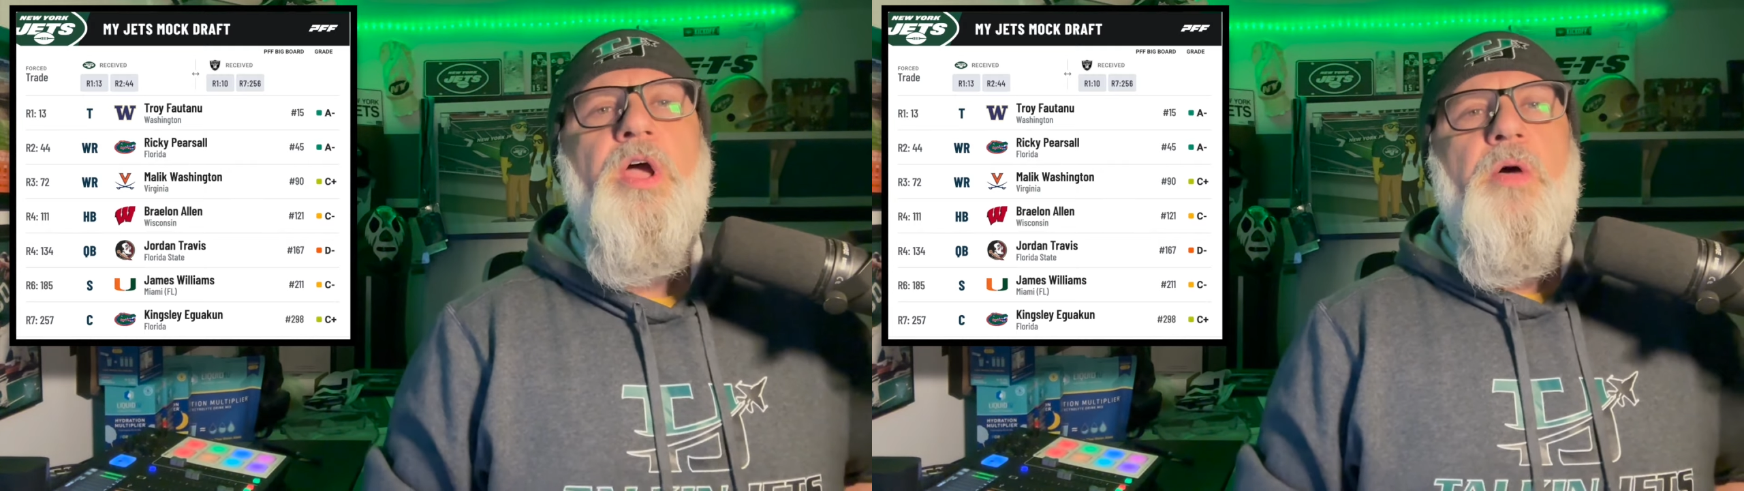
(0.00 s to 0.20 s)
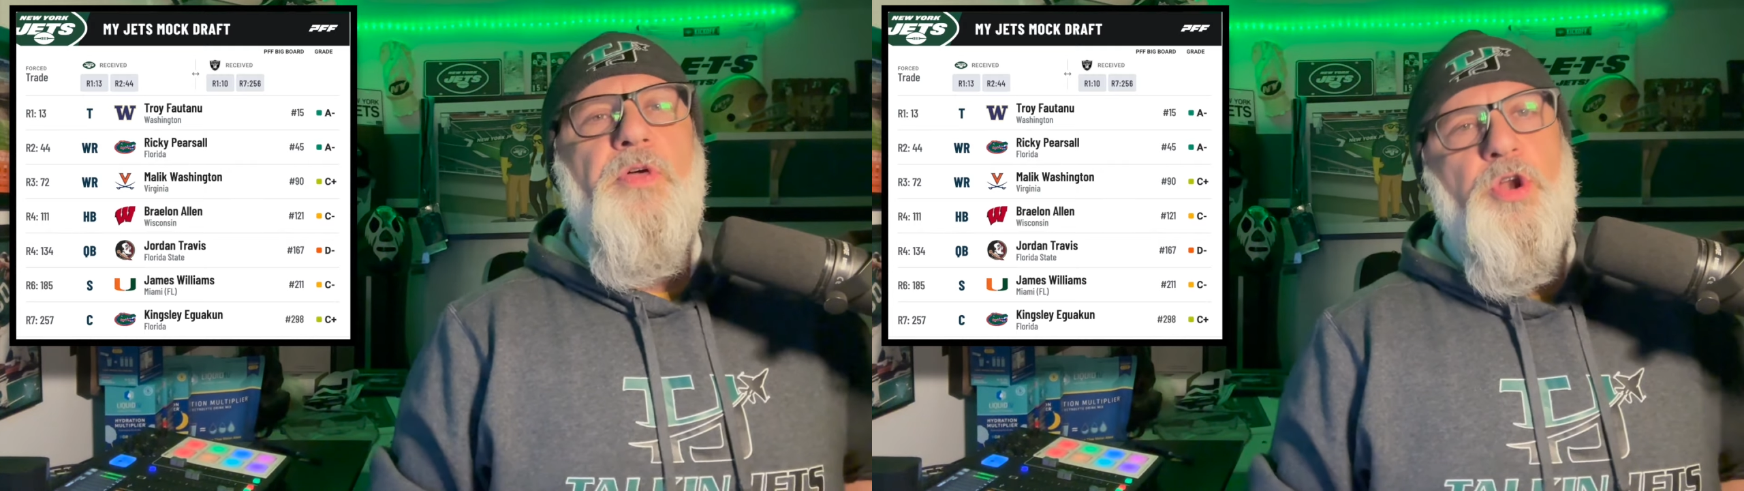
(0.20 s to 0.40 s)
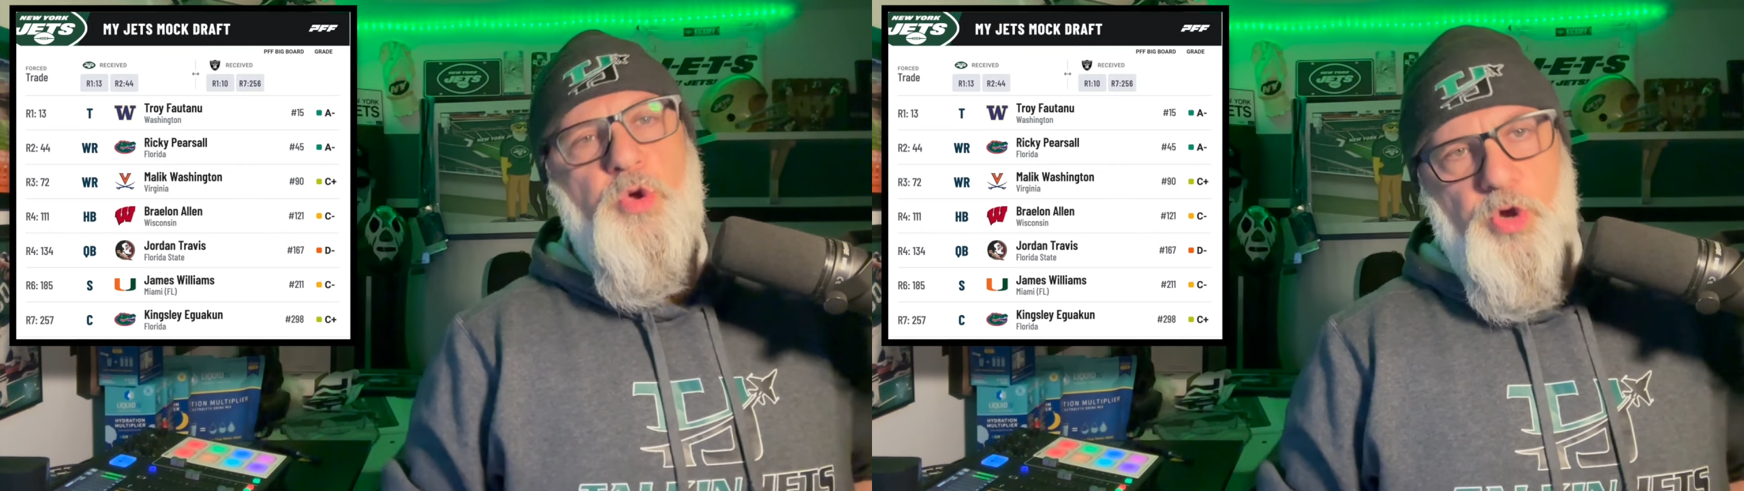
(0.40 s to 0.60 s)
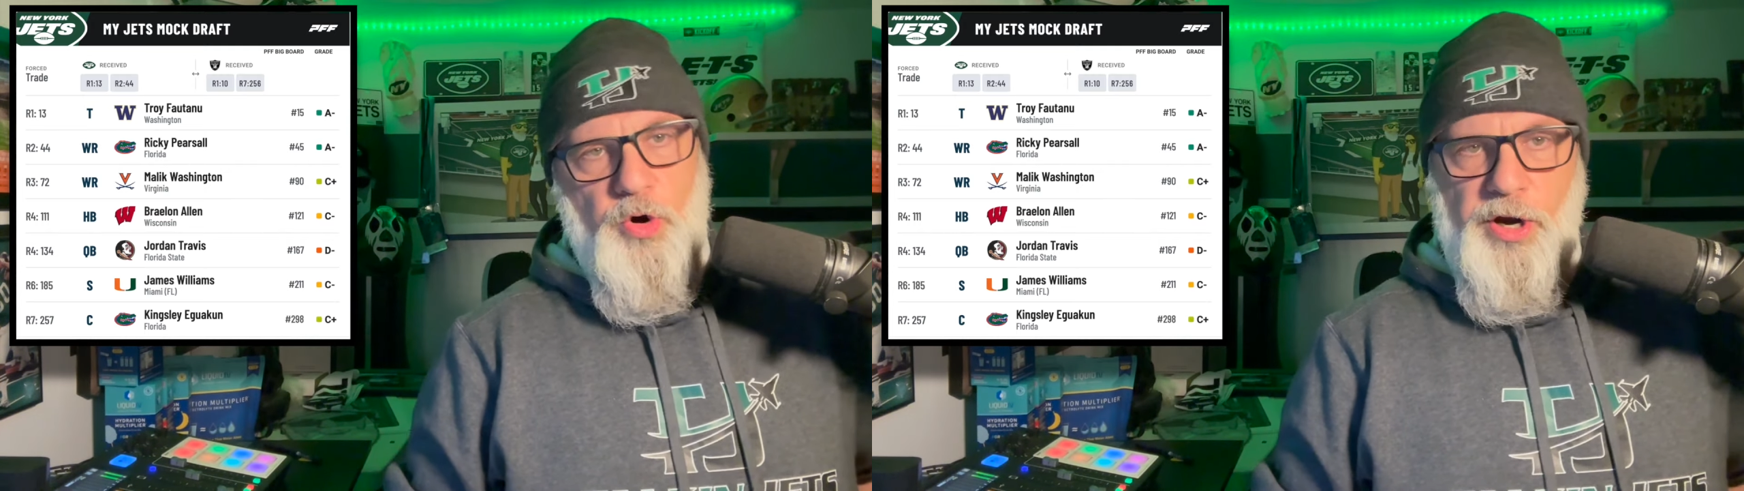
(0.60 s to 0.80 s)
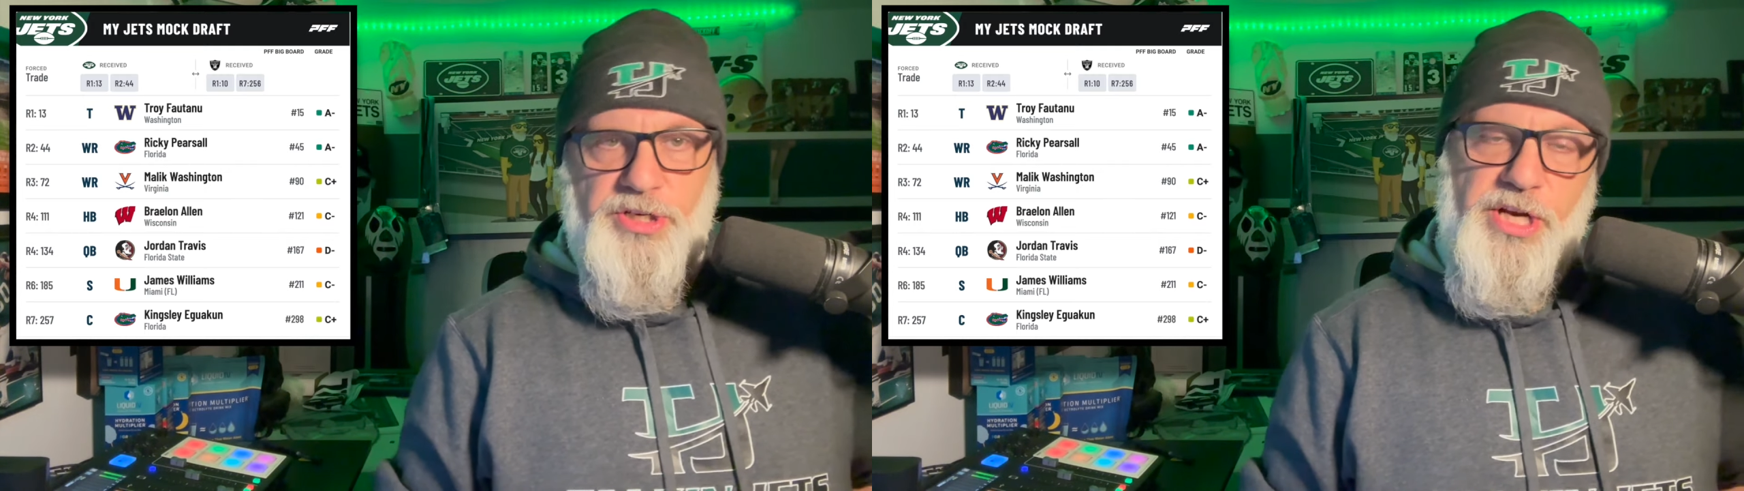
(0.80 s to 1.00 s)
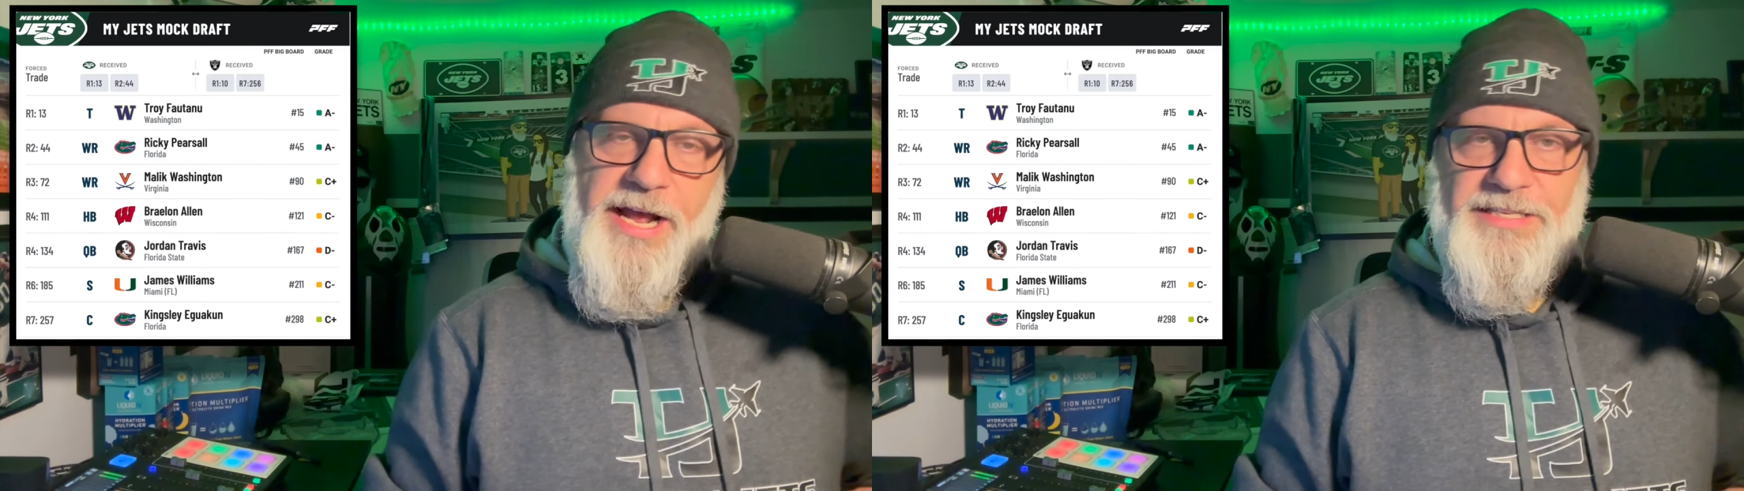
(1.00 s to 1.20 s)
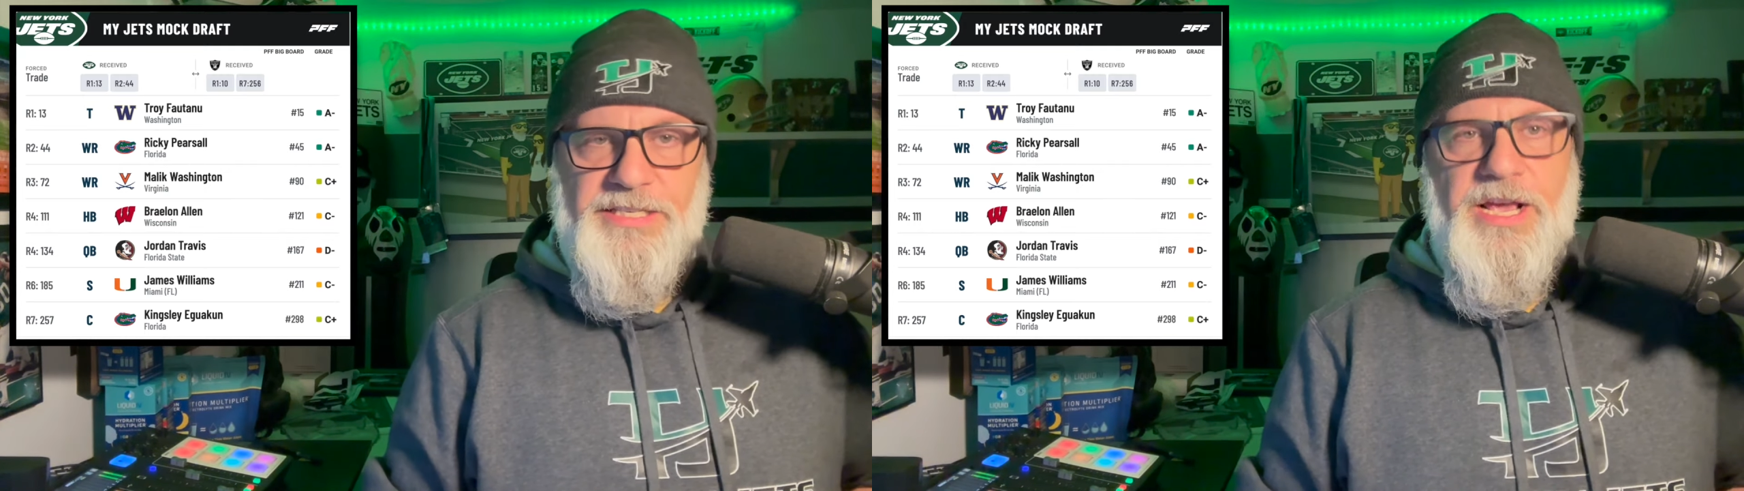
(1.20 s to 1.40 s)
the New York Jets